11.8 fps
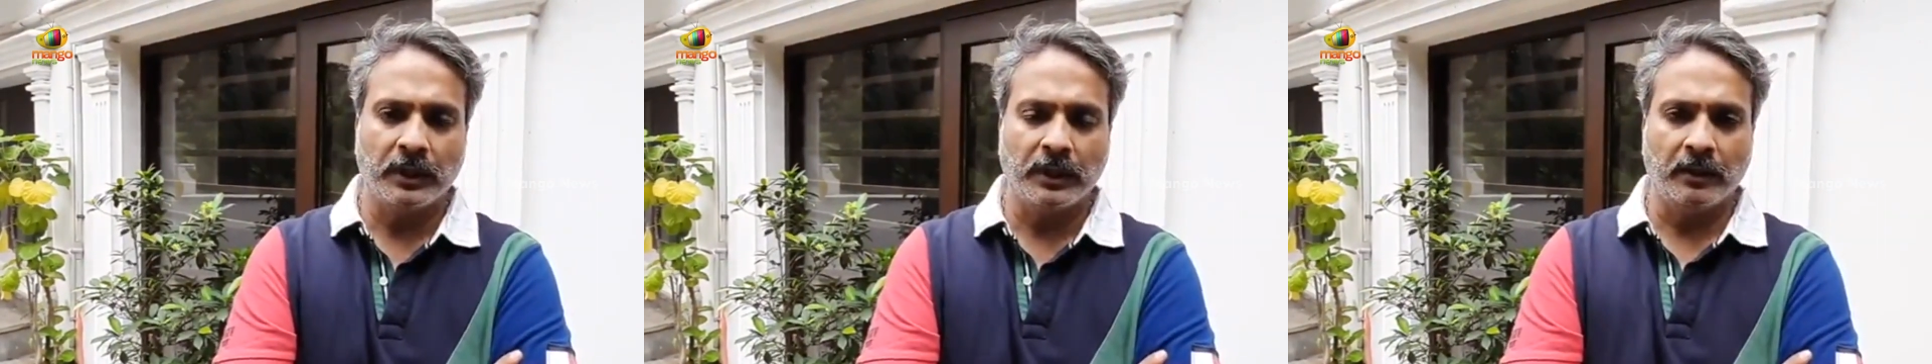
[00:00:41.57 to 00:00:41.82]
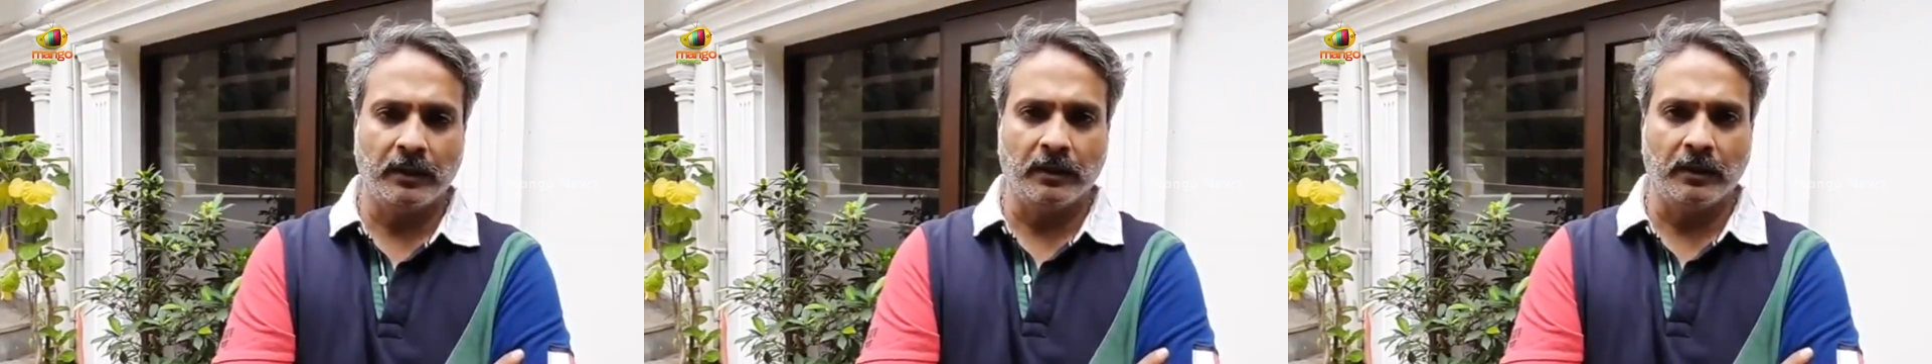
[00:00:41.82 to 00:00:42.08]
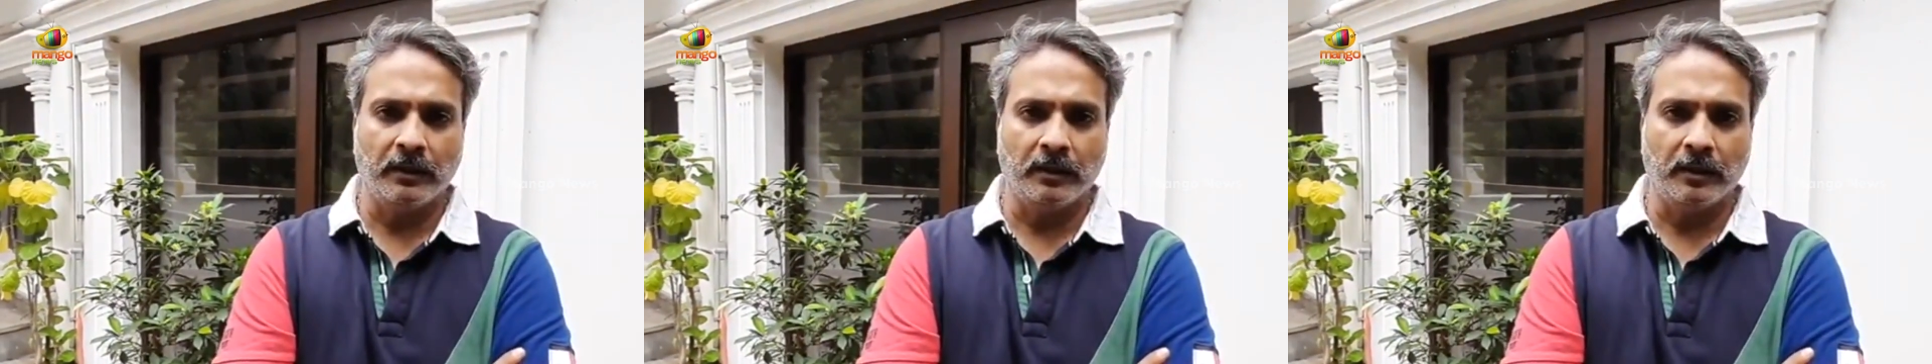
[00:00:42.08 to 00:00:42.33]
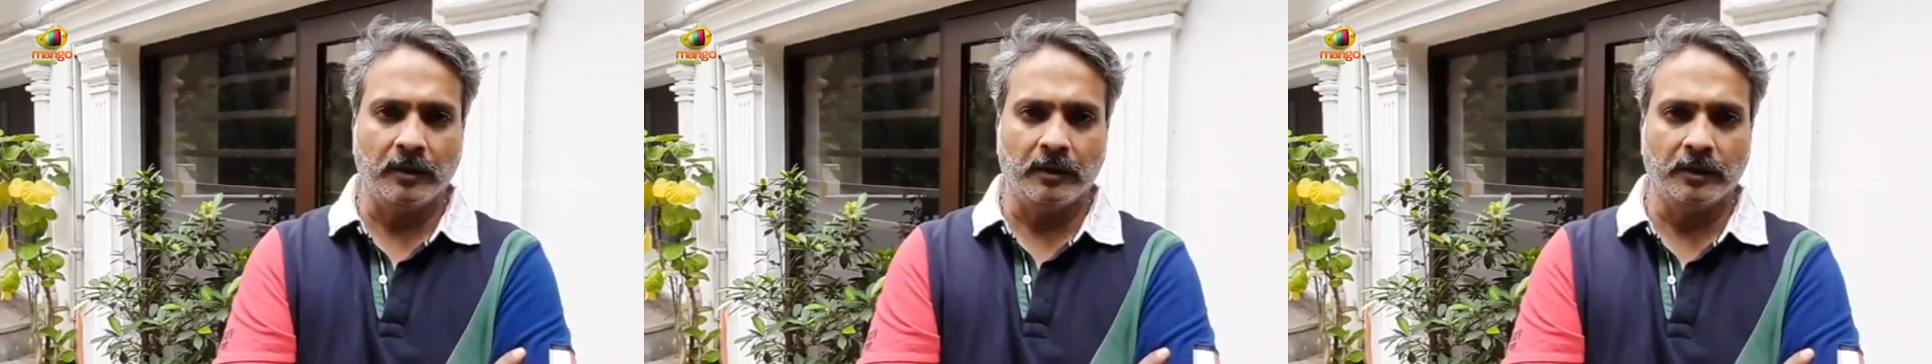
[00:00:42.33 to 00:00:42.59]
and
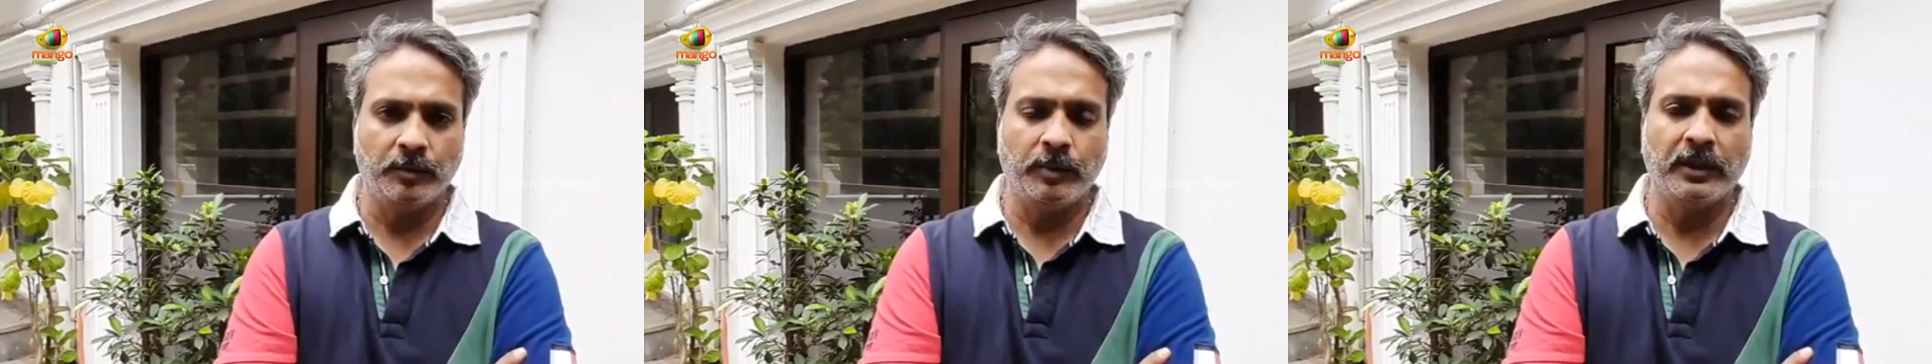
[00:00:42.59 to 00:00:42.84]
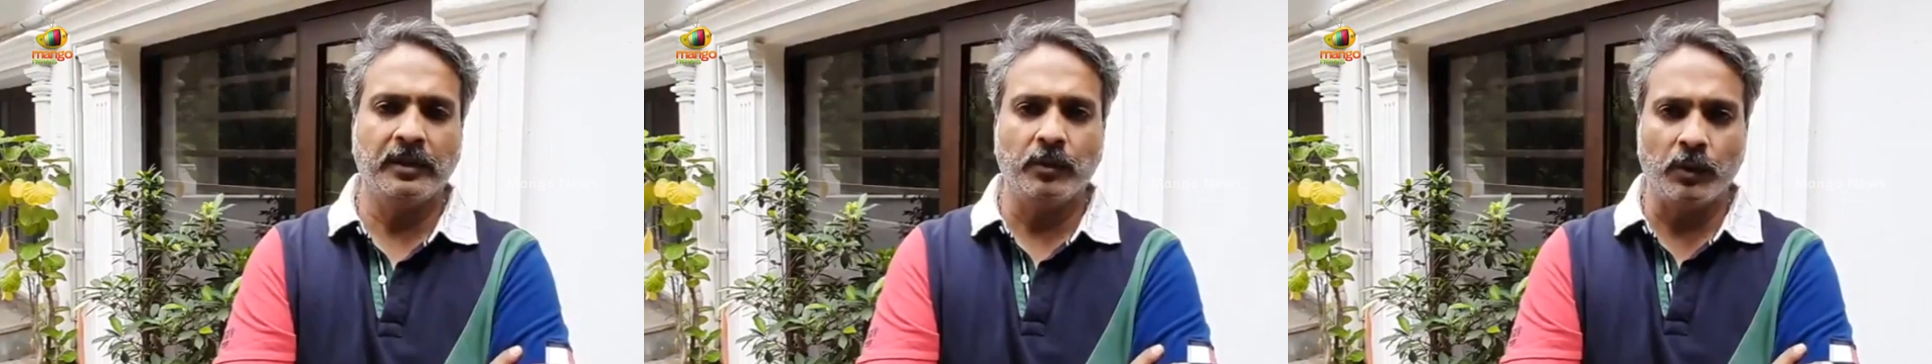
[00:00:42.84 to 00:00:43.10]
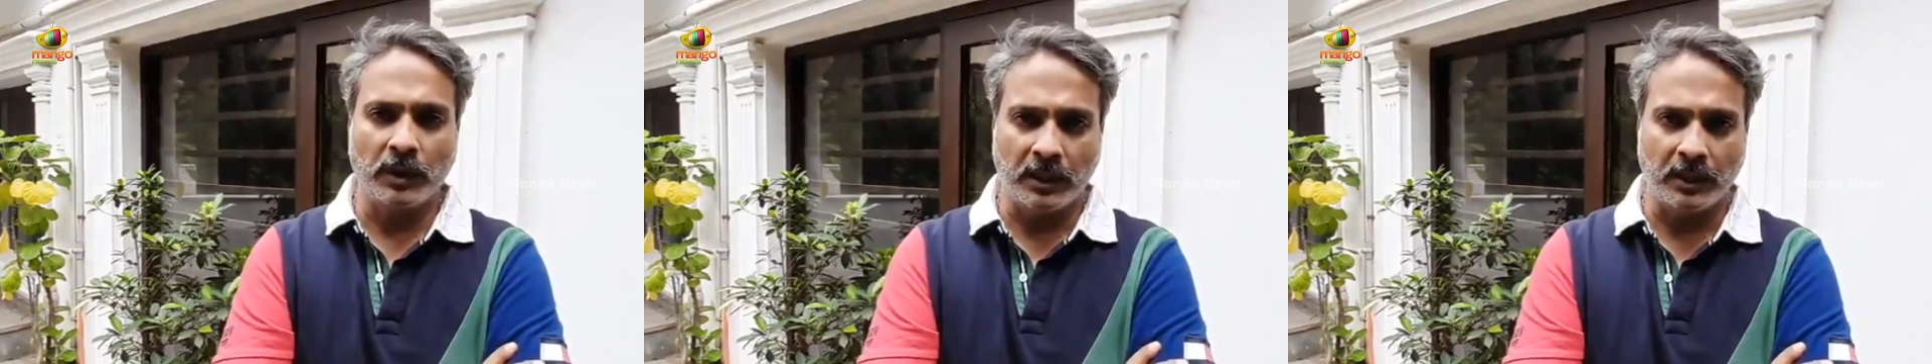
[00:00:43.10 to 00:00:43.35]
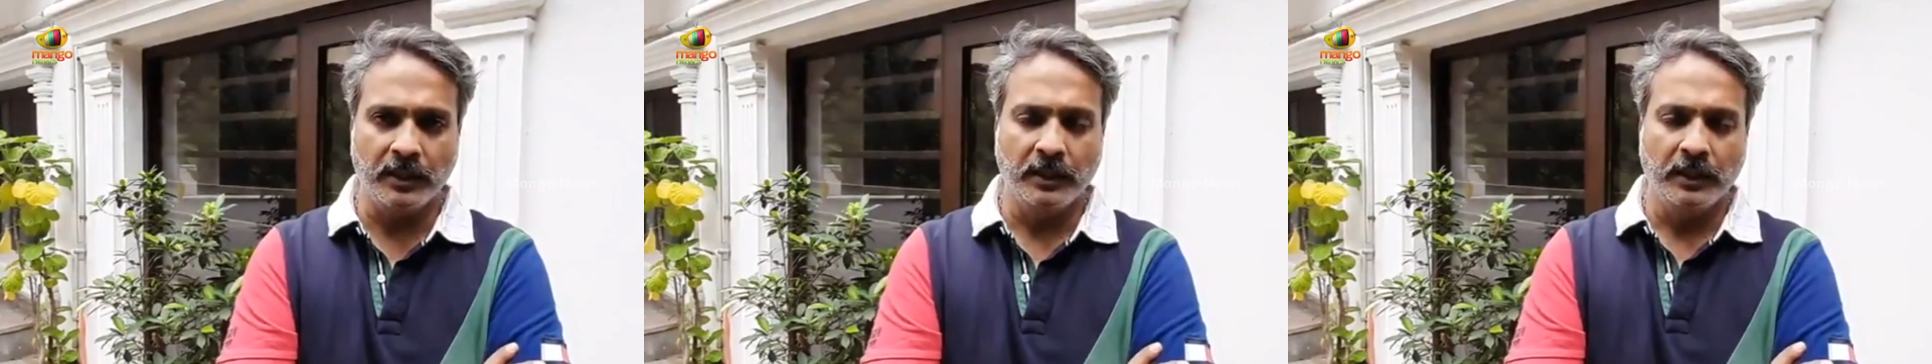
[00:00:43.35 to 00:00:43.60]
spread the word.